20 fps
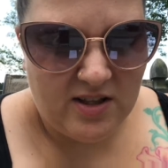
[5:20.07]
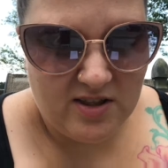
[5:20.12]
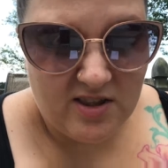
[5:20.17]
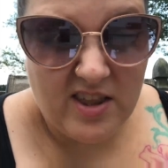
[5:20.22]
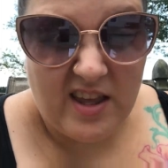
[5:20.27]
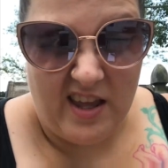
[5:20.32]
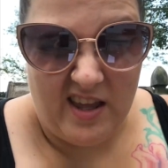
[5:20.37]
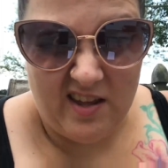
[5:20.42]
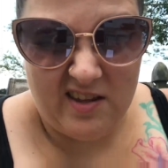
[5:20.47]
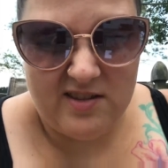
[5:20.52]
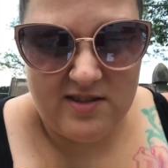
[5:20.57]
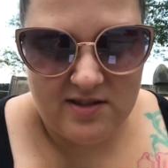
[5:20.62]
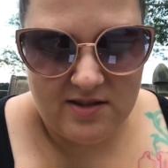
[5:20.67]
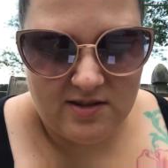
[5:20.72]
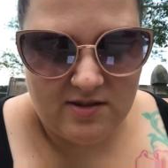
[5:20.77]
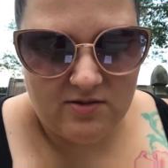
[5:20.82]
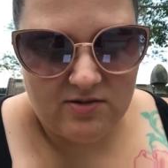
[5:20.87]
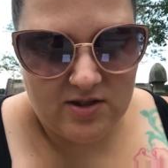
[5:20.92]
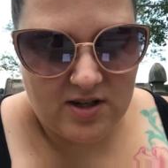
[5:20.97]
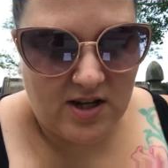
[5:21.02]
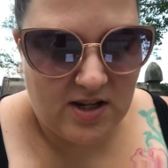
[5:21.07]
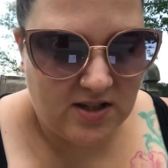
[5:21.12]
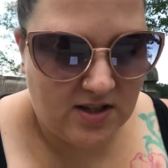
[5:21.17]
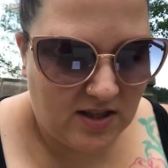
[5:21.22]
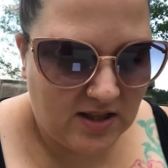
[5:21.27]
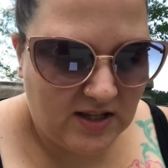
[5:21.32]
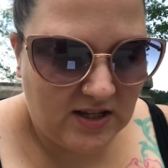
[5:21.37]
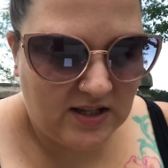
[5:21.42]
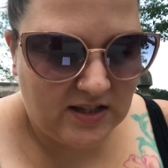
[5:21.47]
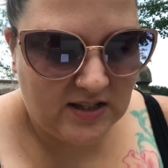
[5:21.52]
things, those kinds of
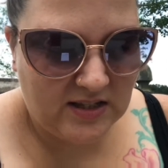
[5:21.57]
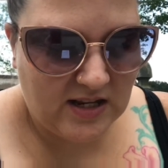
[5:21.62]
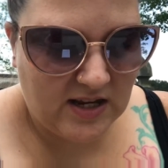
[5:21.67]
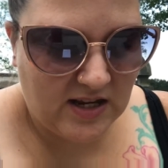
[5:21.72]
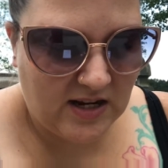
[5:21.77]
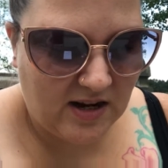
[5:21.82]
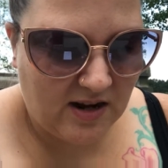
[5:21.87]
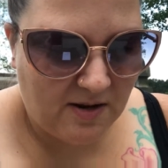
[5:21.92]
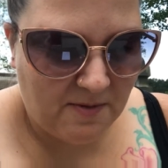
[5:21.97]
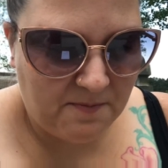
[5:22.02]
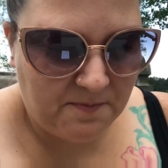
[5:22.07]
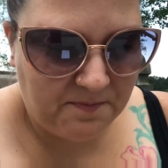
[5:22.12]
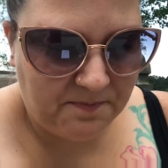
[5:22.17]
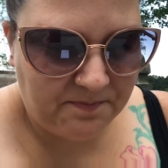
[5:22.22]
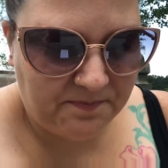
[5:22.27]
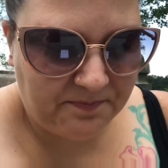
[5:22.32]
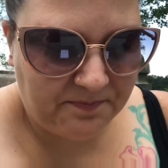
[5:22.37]
things. And um,